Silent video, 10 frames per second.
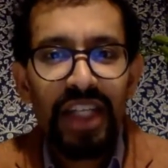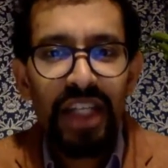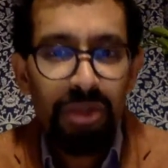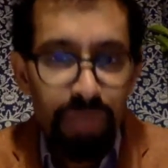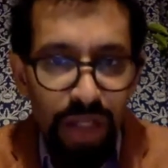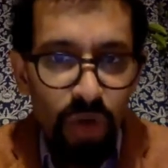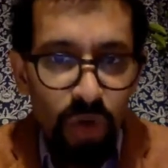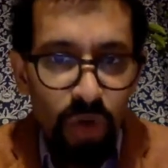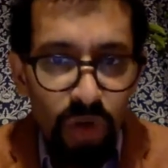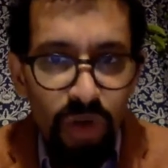in
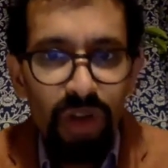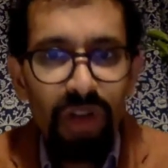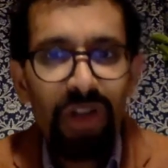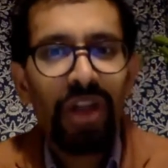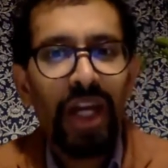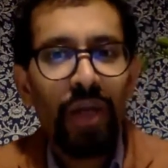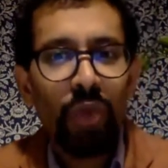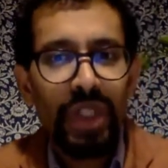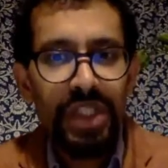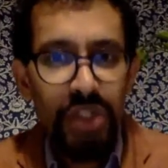Bengal, and
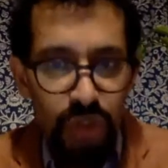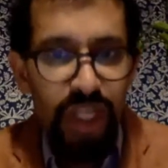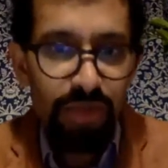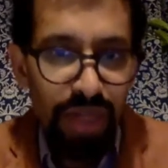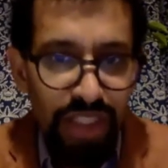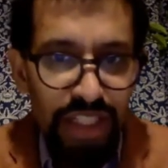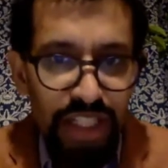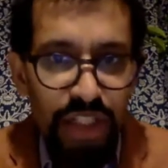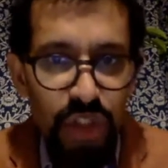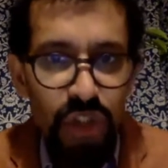what is today
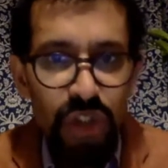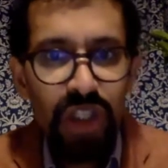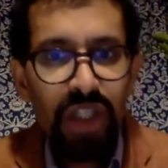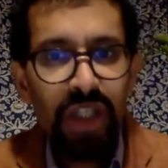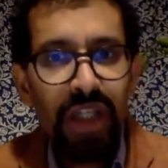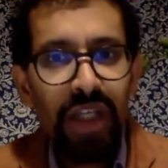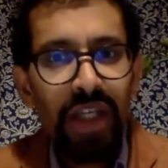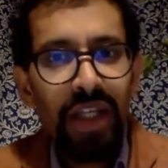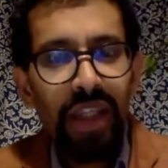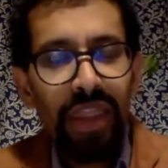Bangladesh,
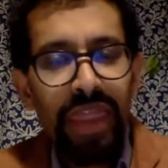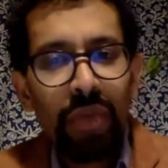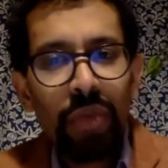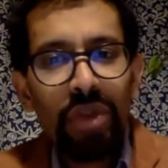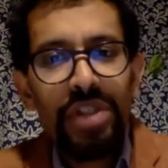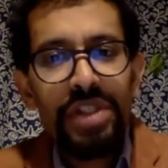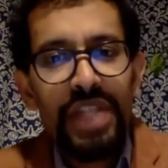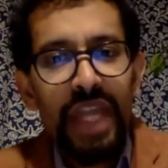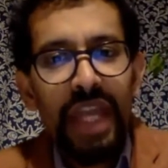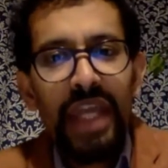there
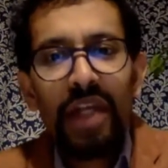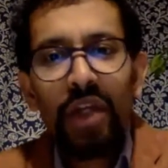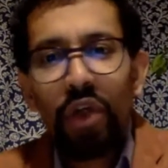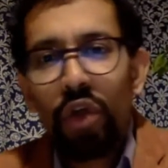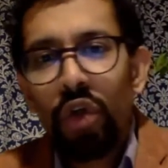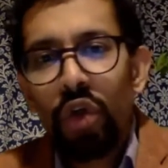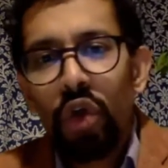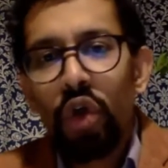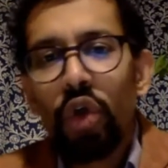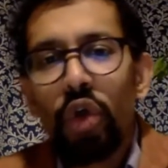was a
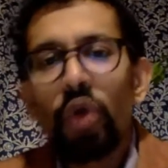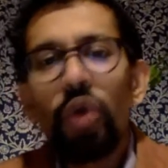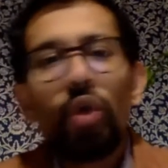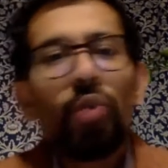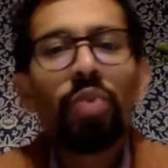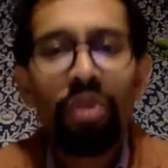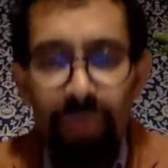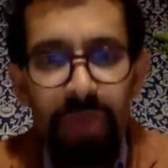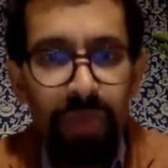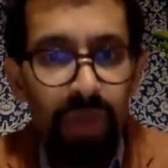group of
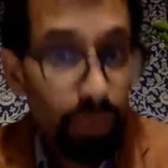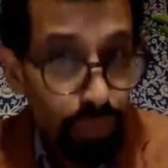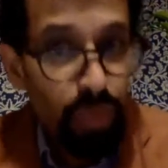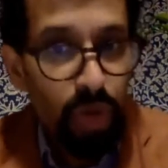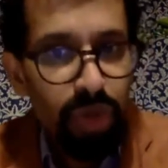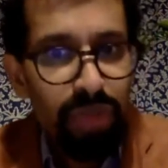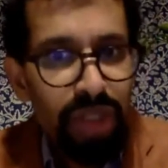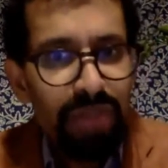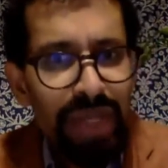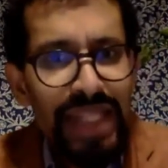people,
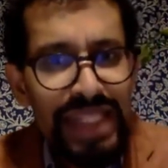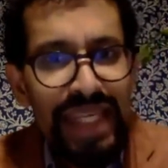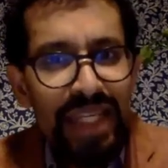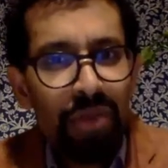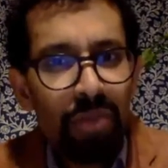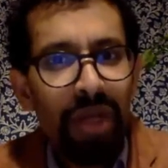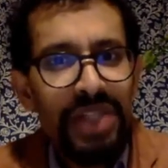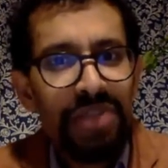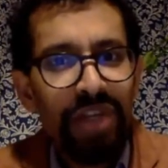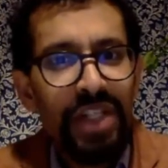probably maintained by
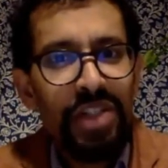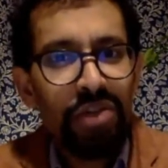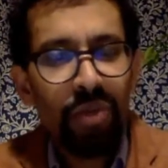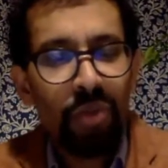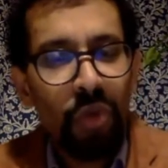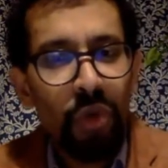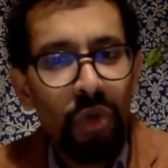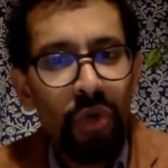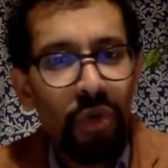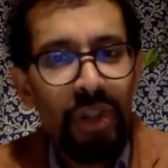funds from
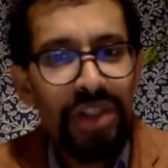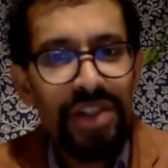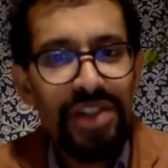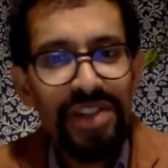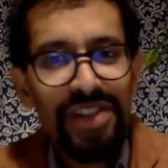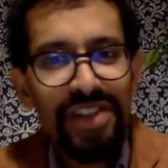local rulers,